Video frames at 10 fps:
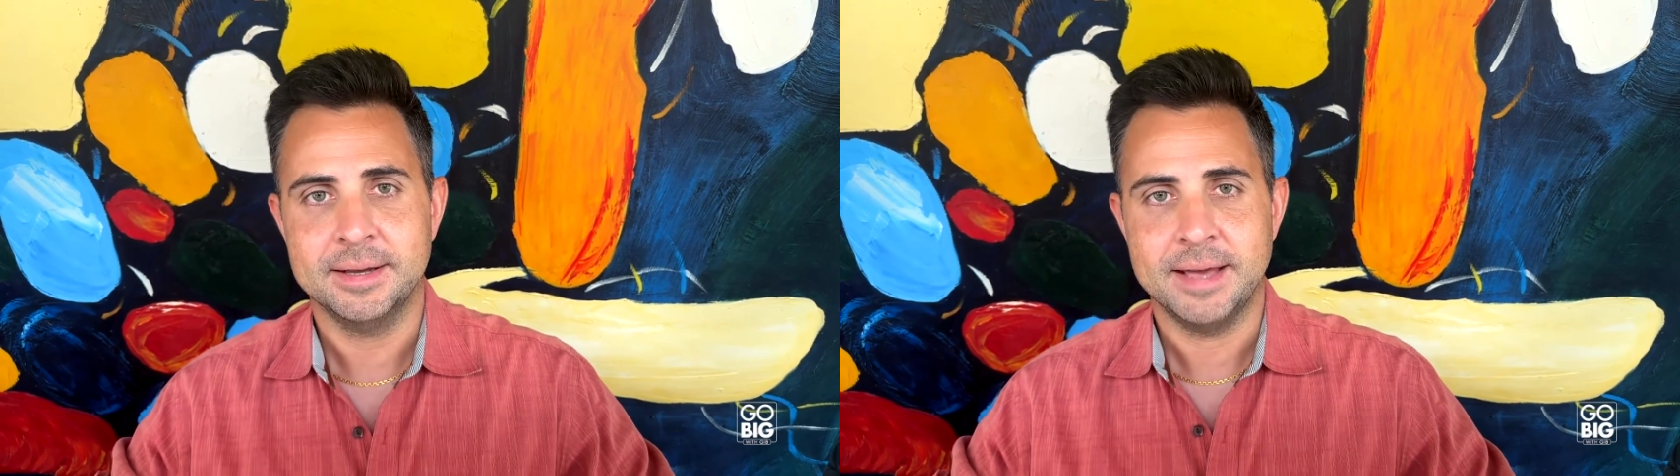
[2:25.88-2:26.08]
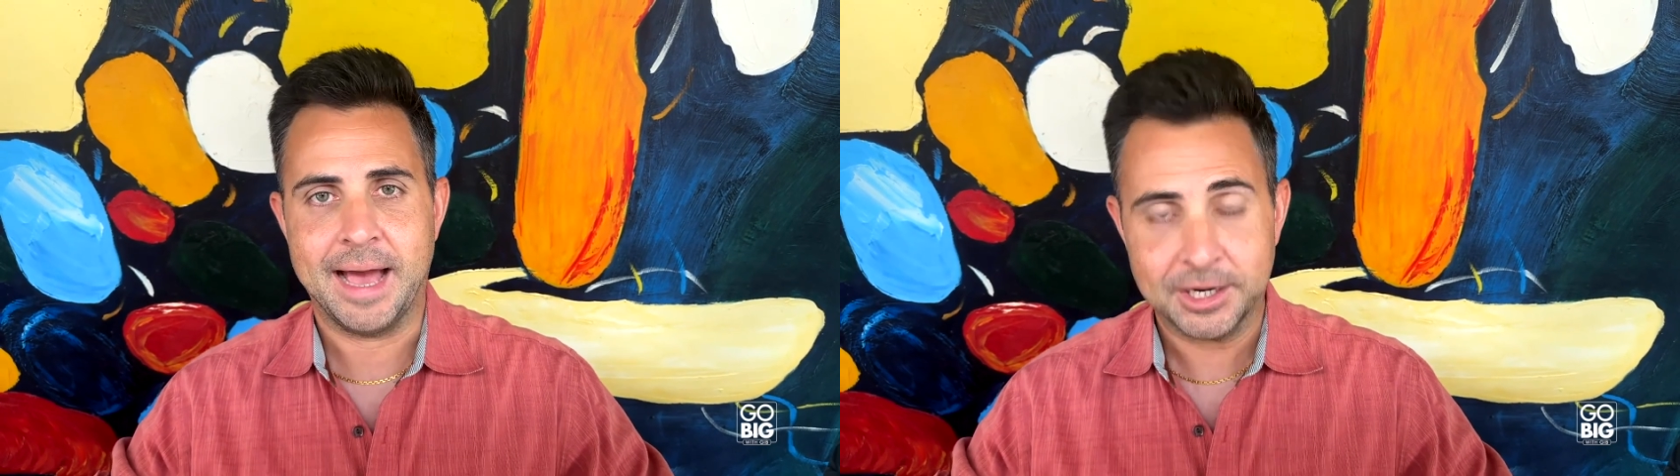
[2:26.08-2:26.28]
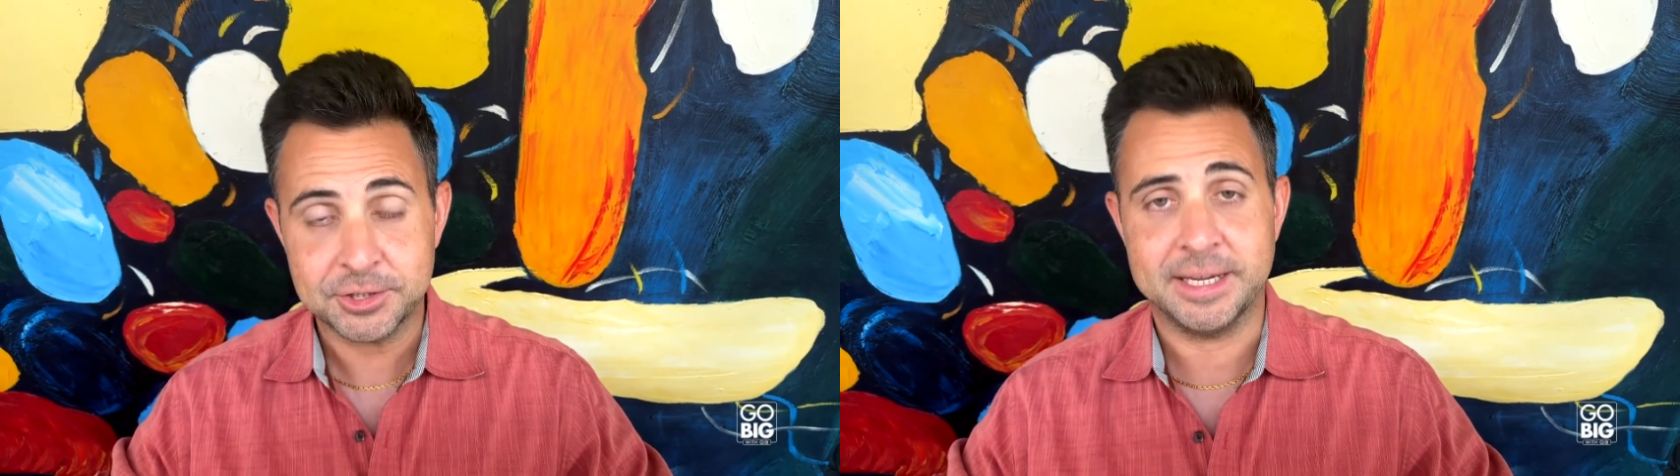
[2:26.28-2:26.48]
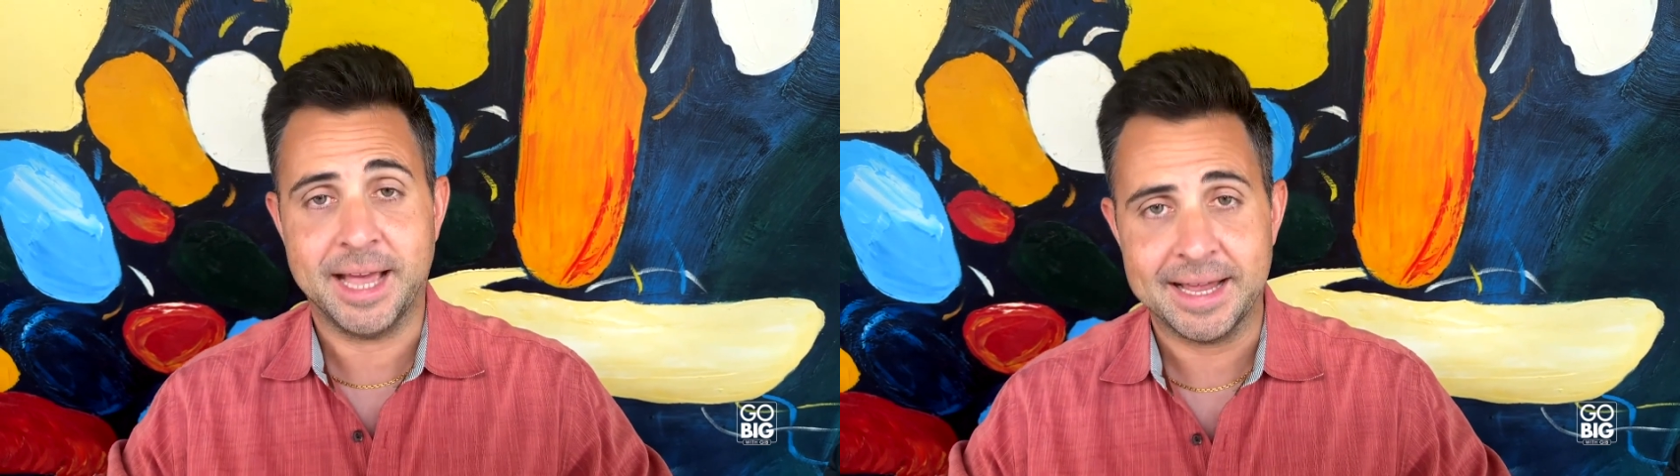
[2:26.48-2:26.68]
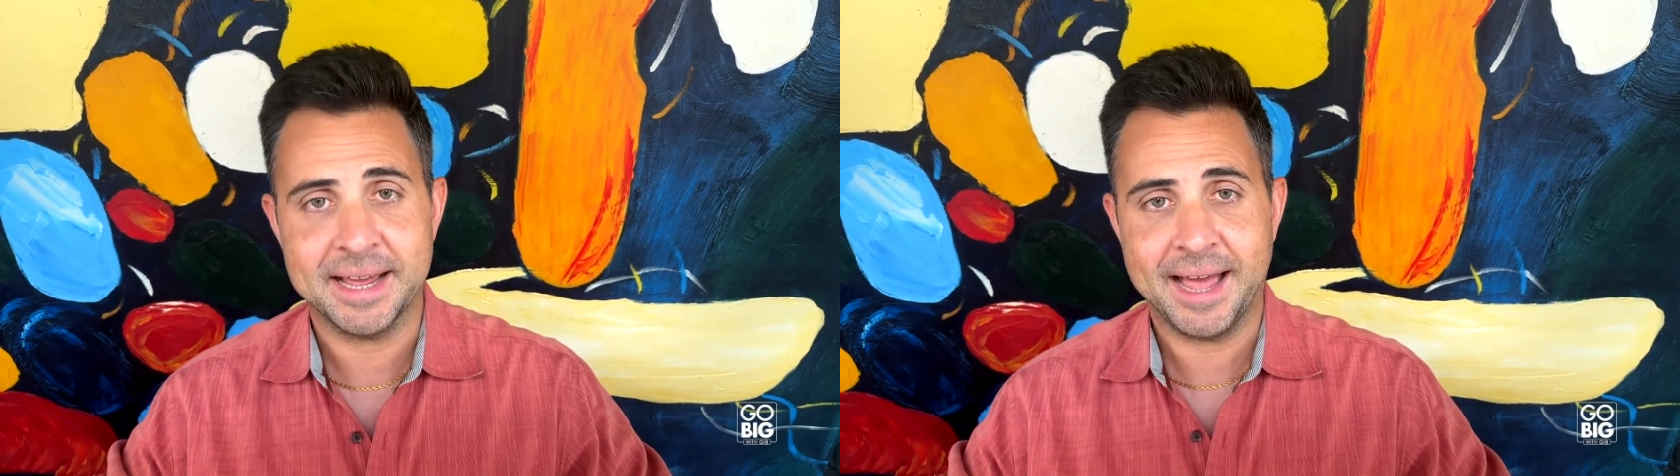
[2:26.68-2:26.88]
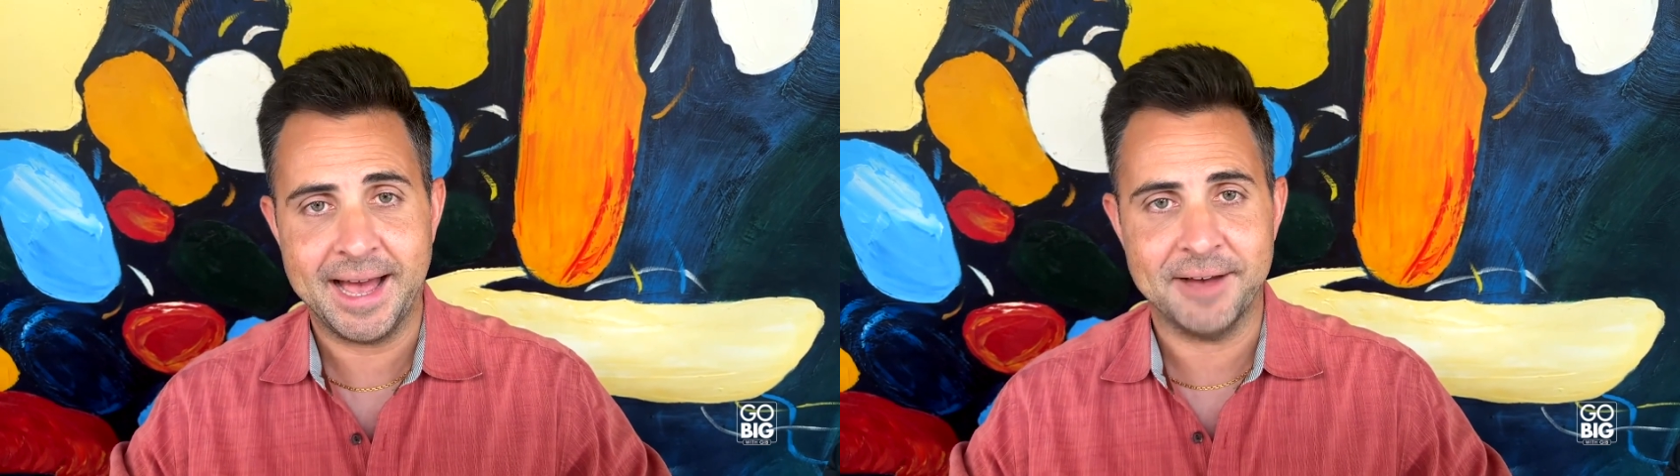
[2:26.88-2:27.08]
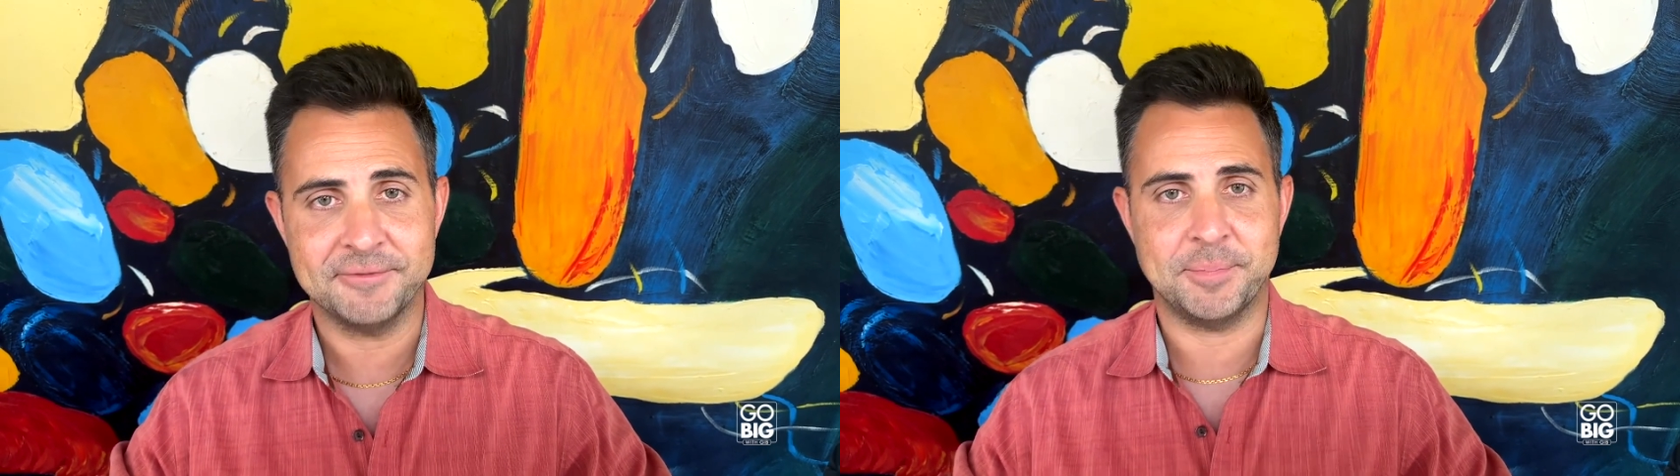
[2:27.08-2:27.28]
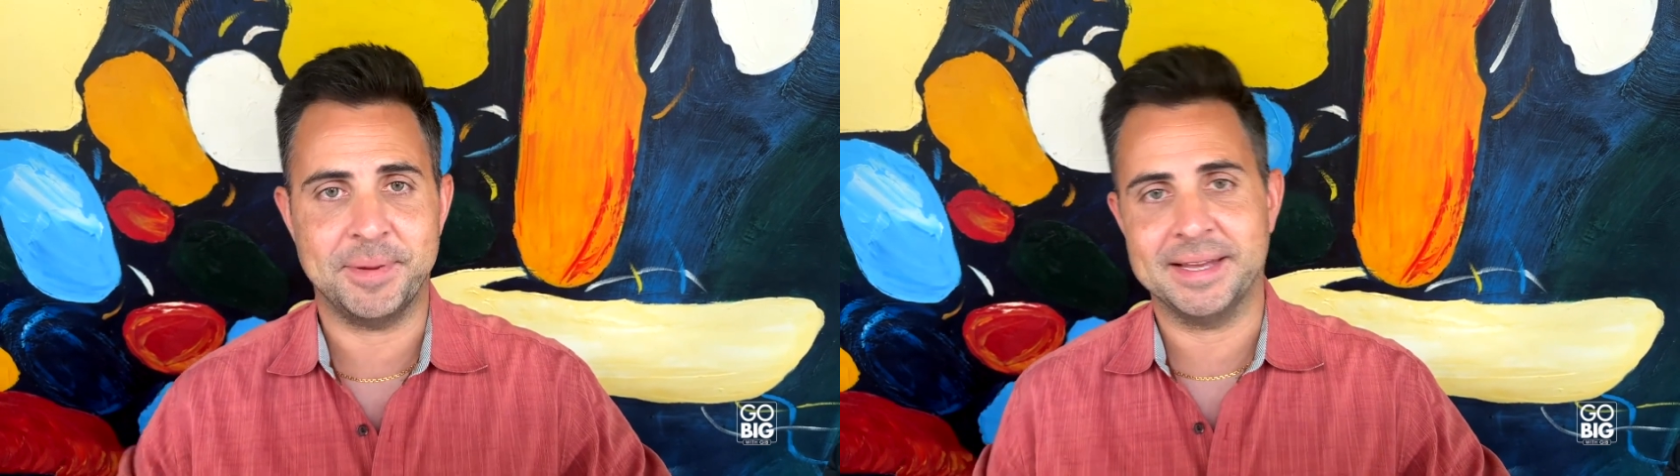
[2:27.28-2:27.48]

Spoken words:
actually had to have to be